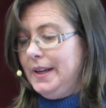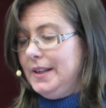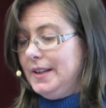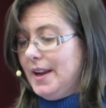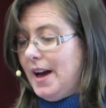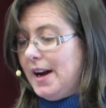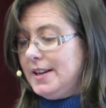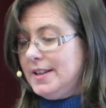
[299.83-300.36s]

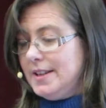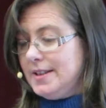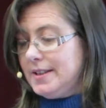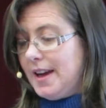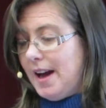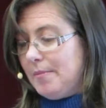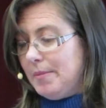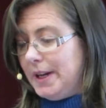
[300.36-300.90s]
Night is
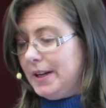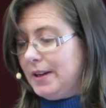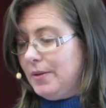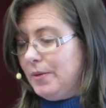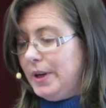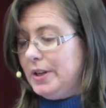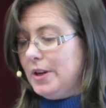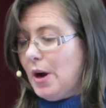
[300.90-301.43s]
coming
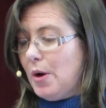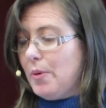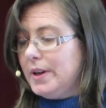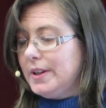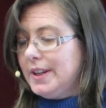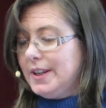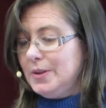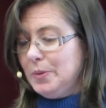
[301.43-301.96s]
when no one
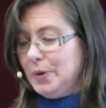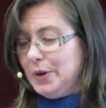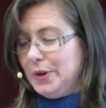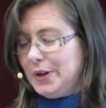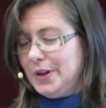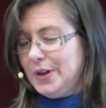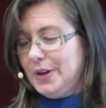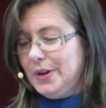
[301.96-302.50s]
can work.